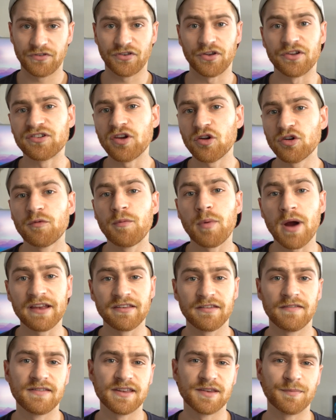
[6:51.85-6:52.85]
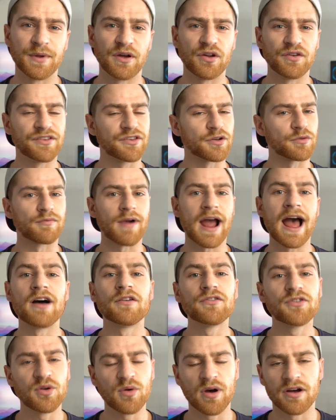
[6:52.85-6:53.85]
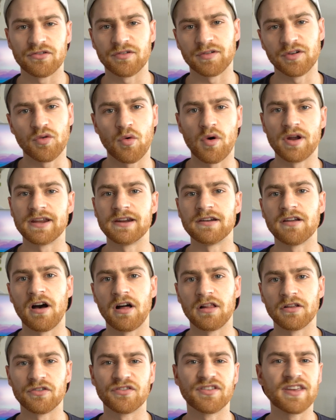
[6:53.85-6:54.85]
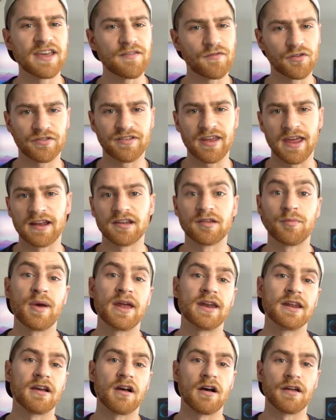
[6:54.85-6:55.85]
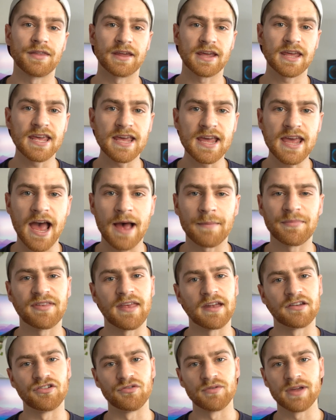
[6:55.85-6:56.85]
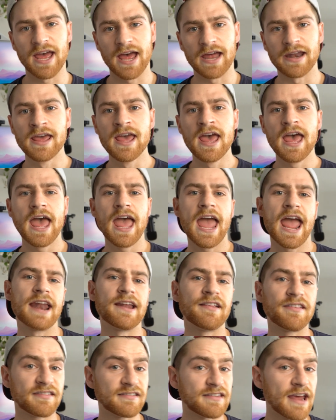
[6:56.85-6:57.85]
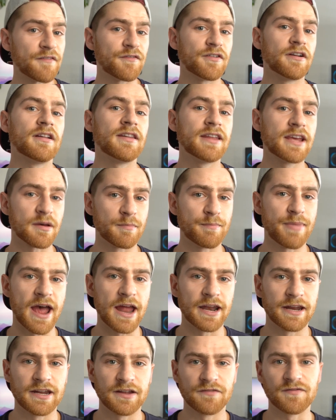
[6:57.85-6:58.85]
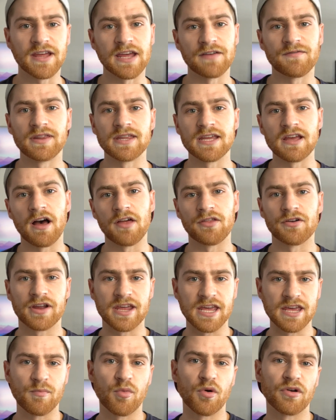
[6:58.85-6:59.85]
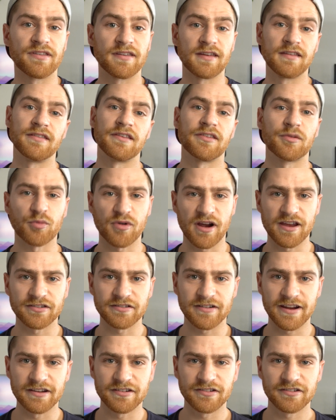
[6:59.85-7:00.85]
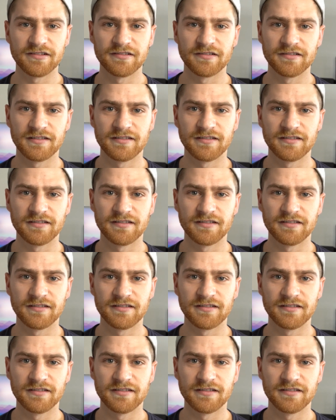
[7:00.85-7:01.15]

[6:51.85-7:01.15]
So the total price of this build is around $220, give or take, depending on the keycaps that you get. And it's definitely competitive given the other keyboards in this price range.